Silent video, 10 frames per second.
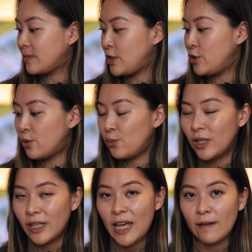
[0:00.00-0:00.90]
You don't
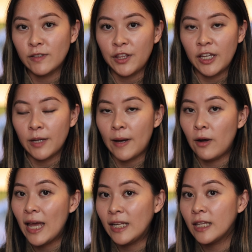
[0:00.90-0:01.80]
really have to think
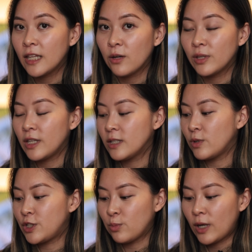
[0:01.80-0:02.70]
about anything with this,
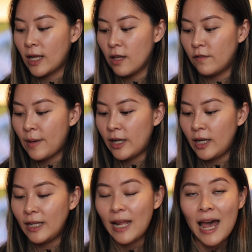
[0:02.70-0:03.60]
which is what I love about
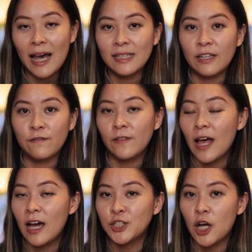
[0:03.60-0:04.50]
it. It has a
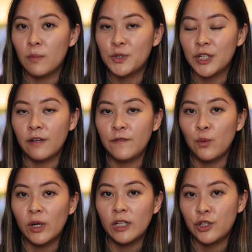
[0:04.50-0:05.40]
flash option if you
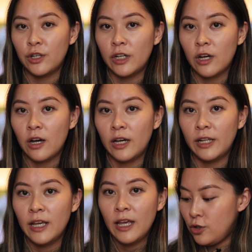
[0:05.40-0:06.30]
want to turn it
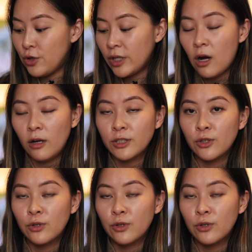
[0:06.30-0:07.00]
on. You can also